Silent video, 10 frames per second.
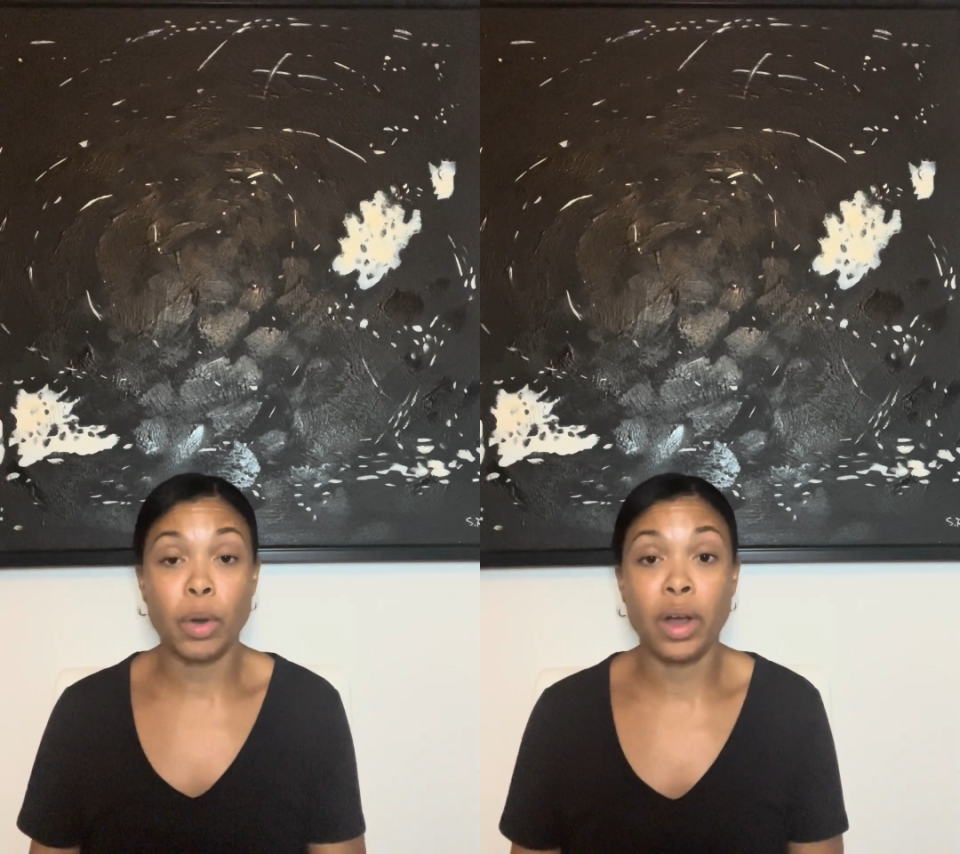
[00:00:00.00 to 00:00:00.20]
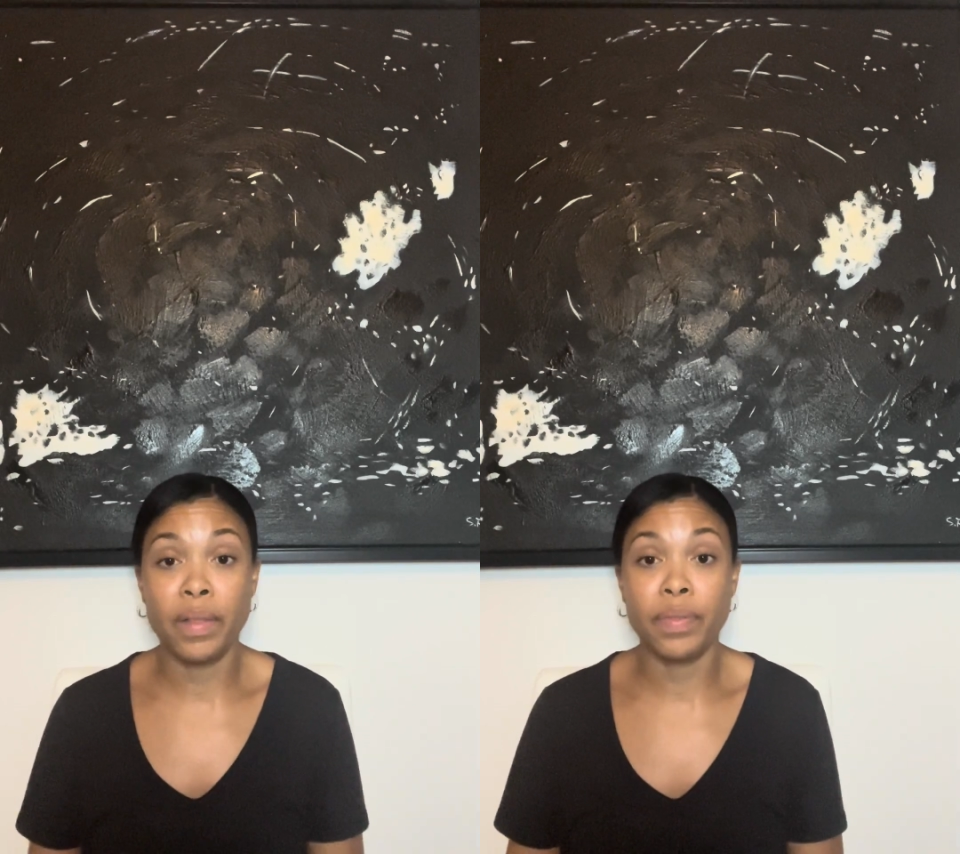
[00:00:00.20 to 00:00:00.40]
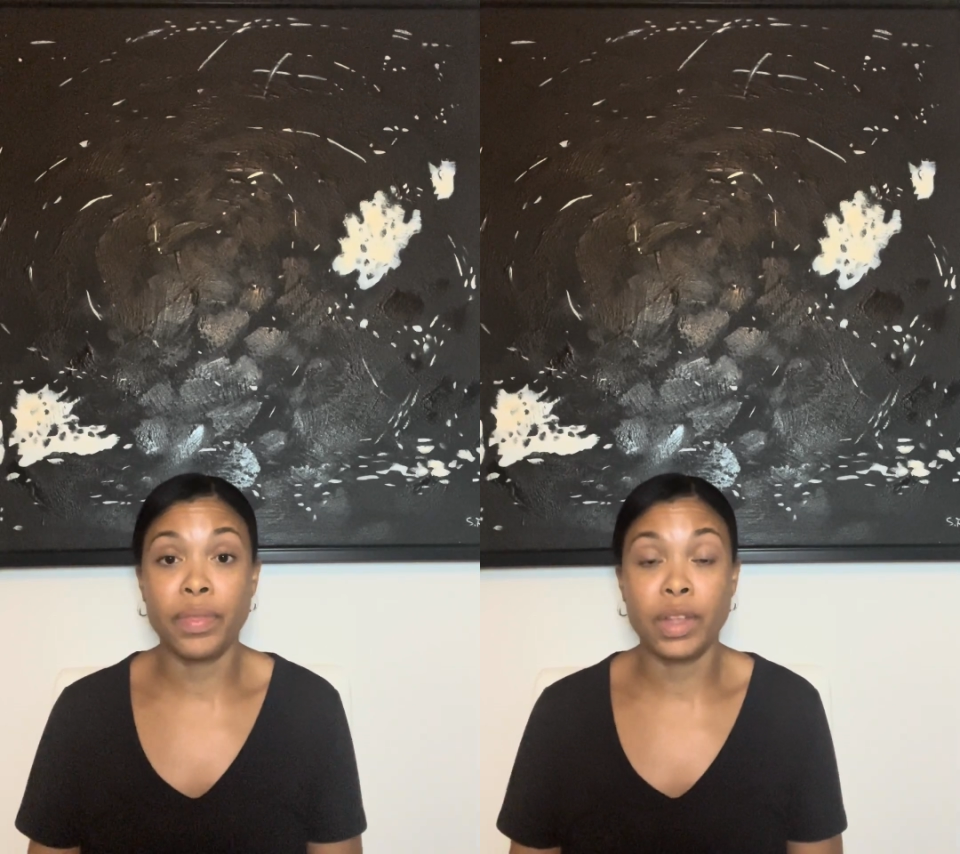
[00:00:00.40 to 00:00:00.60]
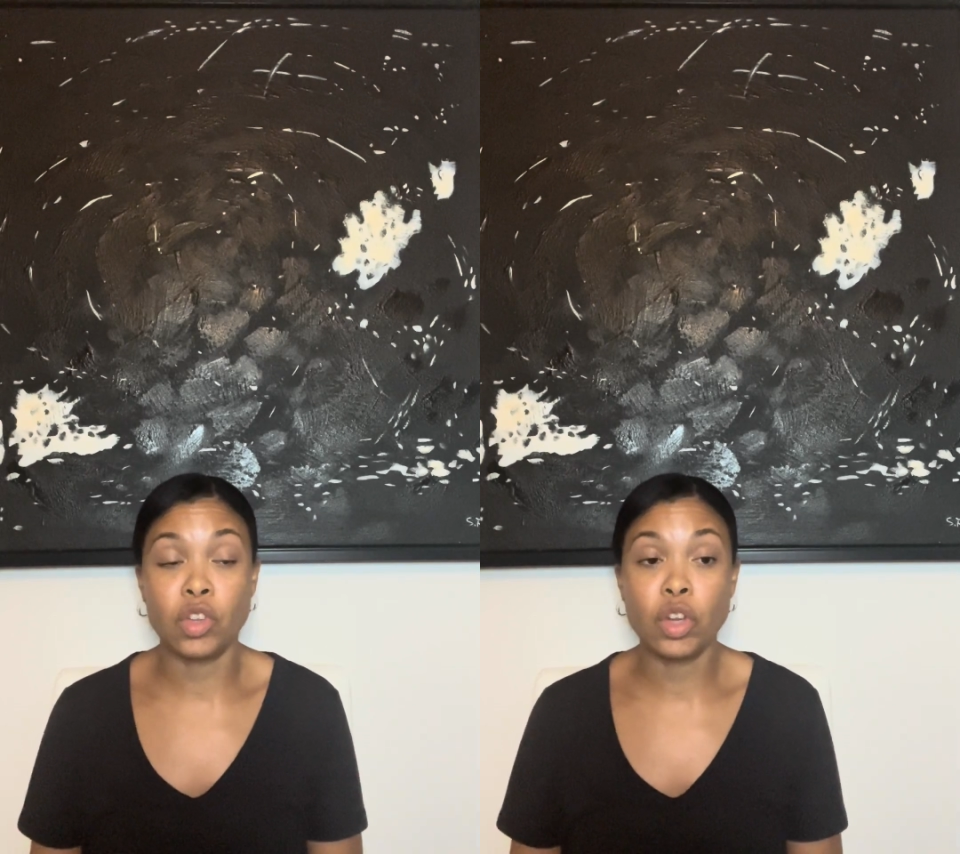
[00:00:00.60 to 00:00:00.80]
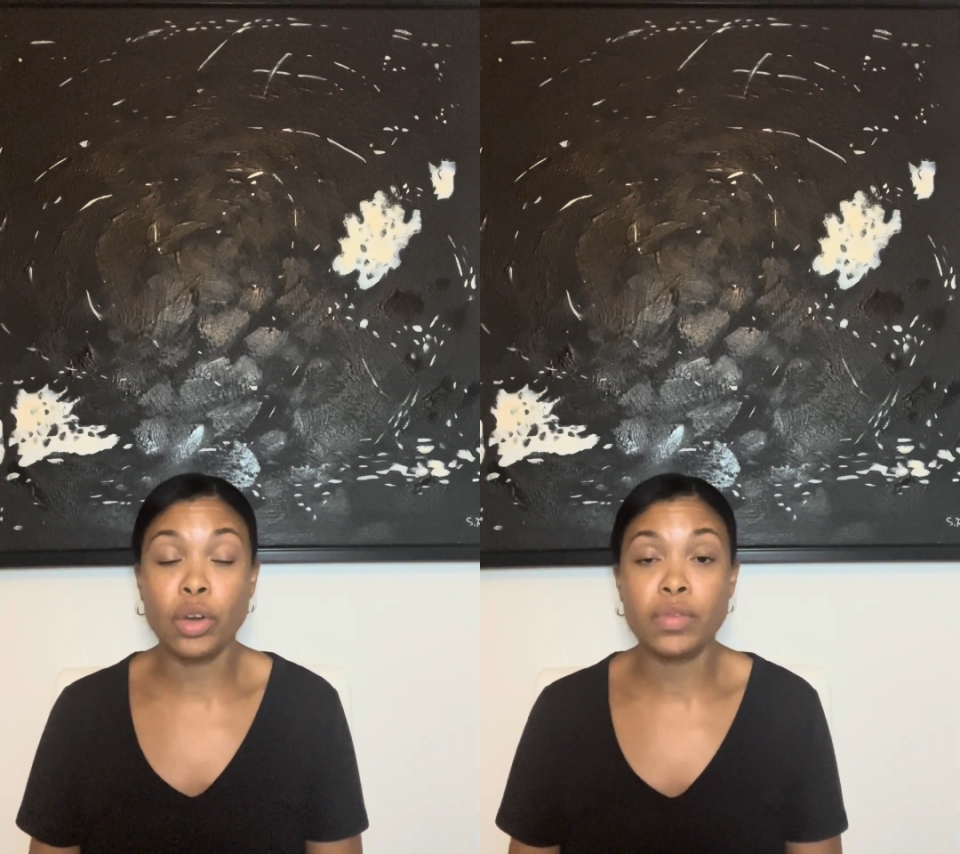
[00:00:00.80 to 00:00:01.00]
on the
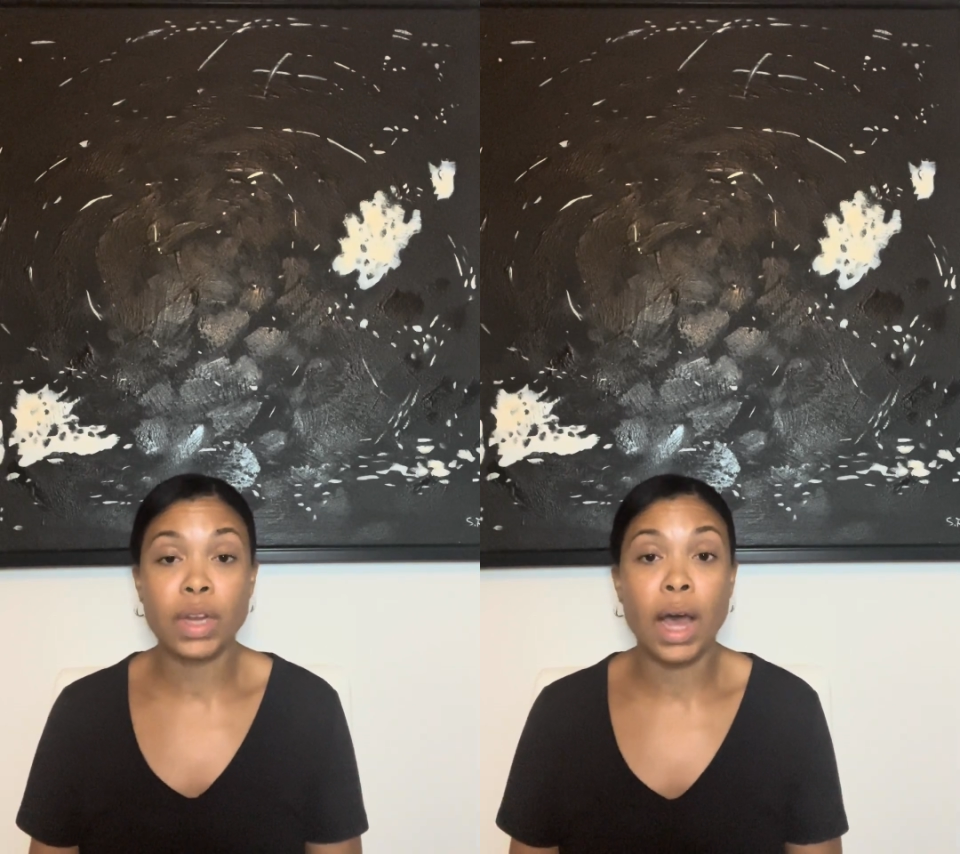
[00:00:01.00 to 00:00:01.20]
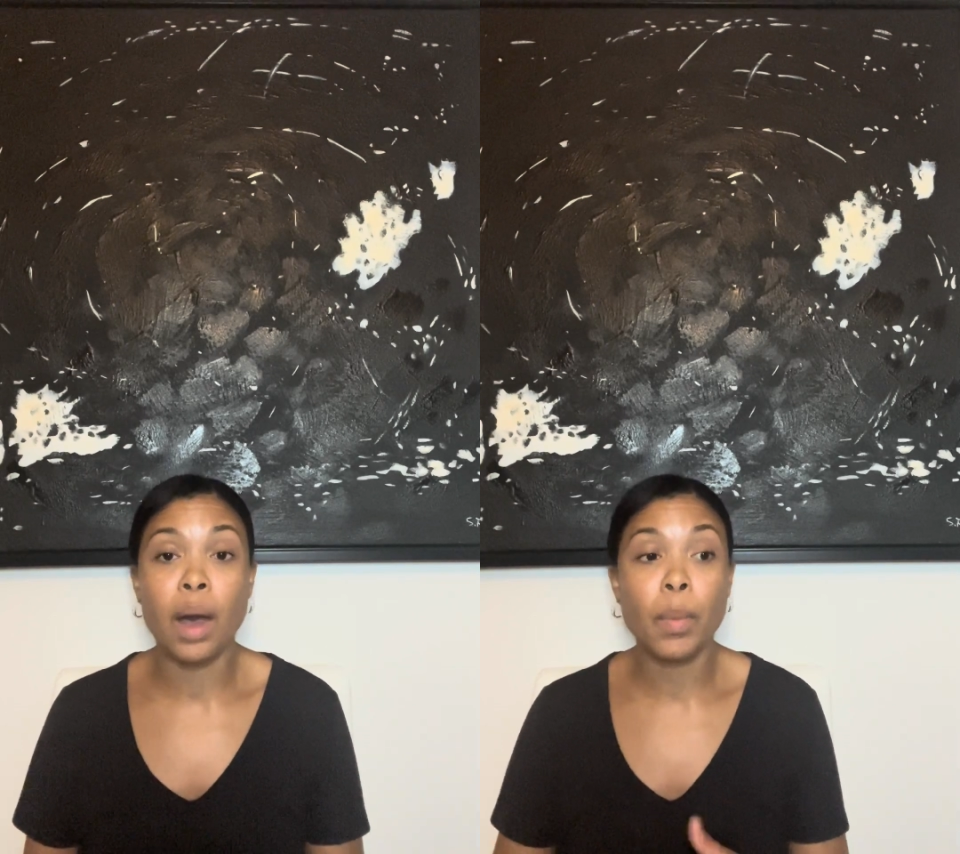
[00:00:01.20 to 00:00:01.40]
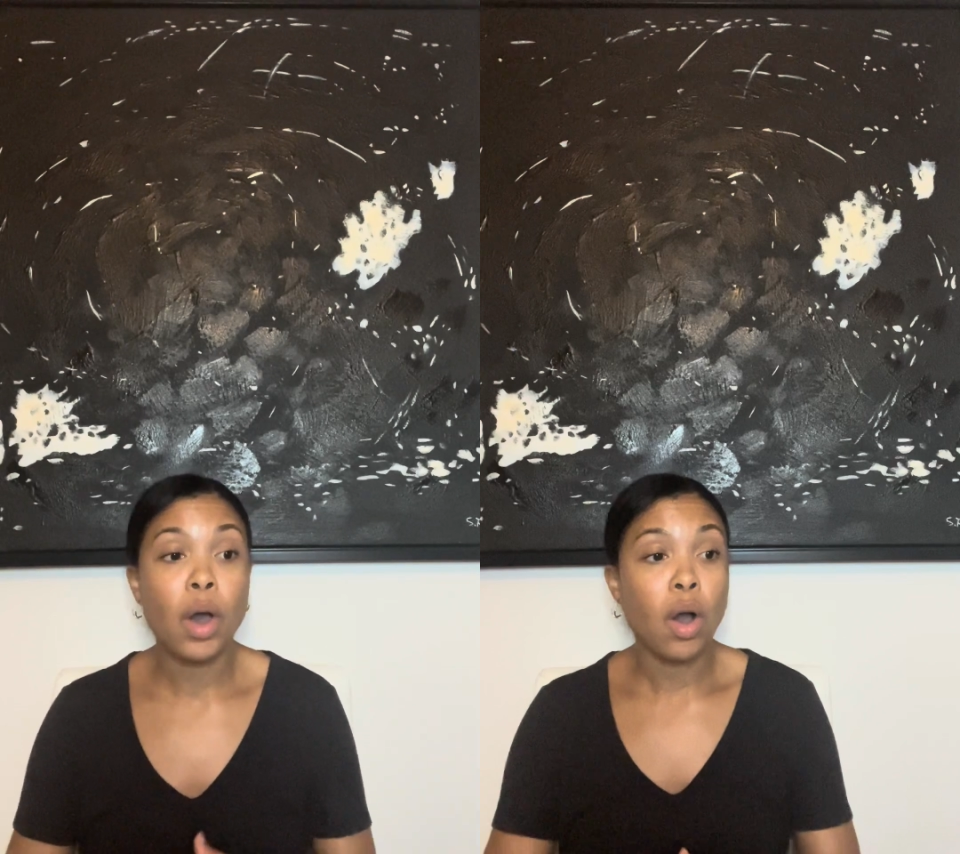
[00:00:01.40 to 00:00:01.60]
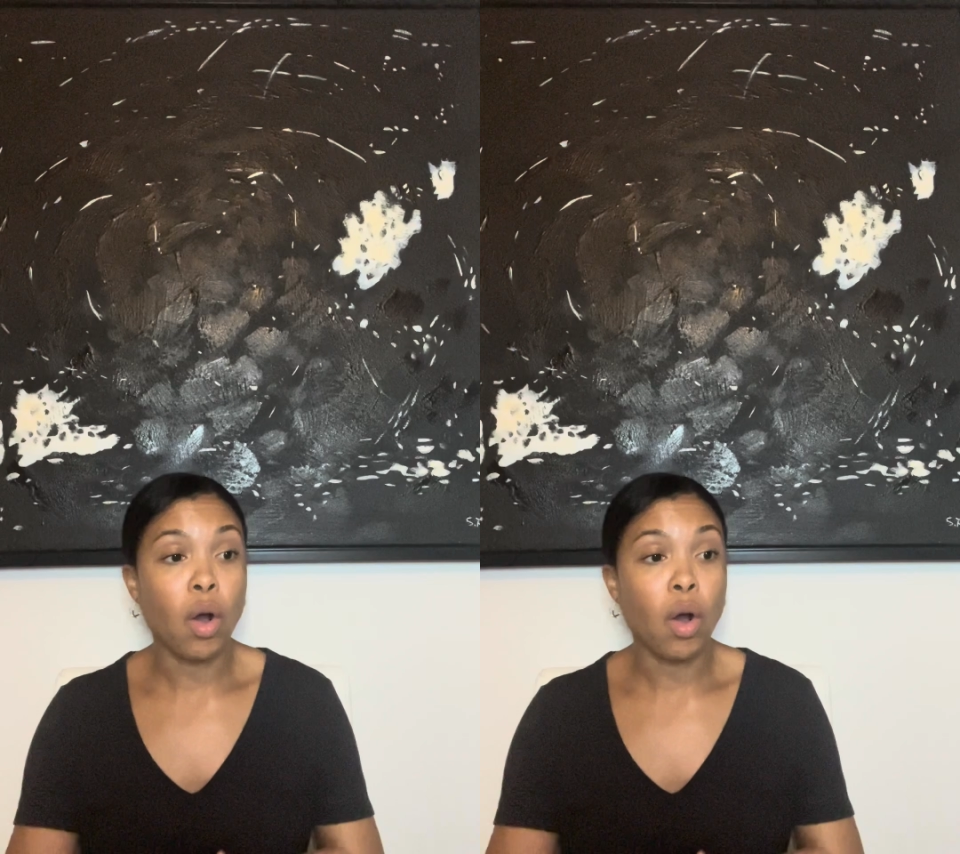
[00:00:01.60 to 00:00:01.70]
stove top.